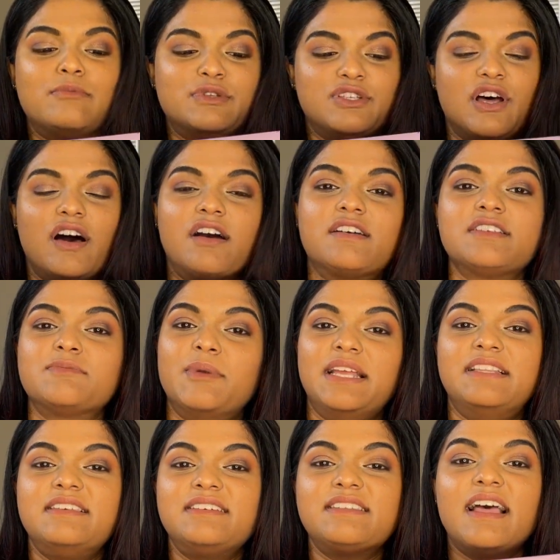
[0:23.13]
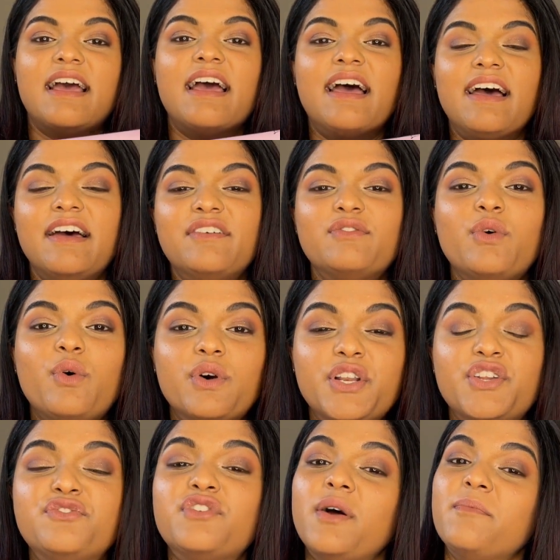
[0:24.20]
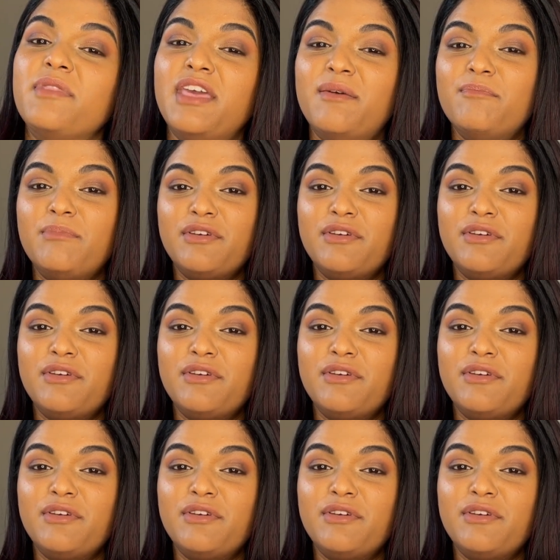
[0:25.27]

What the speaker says: Zar Cosmetics. I have ordered from them